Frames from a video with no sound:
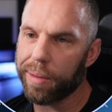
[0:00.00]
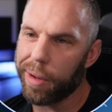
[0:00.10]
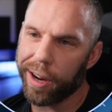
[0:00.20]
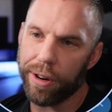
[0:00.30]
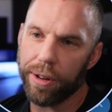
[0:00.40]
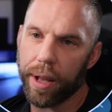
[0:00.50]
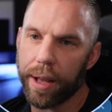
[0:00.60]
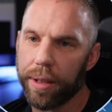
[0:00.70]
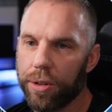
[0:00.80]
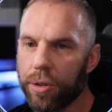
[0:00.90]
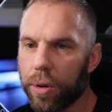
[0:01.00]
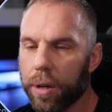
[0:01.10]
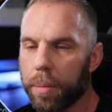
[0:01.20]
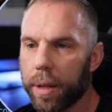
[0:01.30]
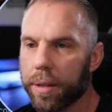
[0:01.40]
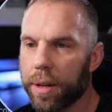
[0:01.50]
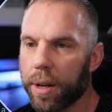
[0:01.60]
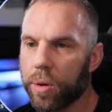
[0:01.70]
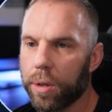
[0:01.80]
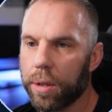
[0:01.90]
I'm not going to do that in this tutorial, but it's kind
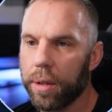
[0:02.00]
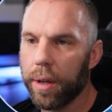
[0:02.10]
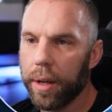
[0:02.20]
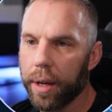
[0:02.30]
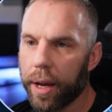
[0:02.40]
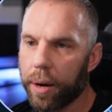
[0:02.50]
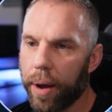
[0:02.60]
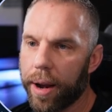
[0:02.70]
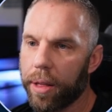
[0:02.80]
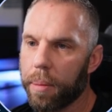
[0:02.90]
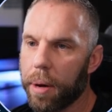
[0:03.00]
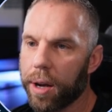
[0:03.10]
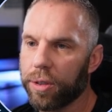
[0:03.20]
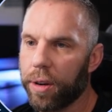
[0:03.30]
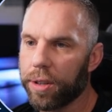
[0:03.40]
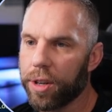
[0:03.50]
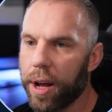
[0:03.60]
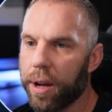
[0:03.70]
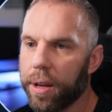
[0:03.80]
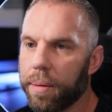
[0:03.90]
of cool. Kind of right out the box
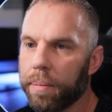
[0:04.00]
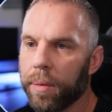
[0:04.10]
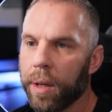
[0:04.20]
functionality.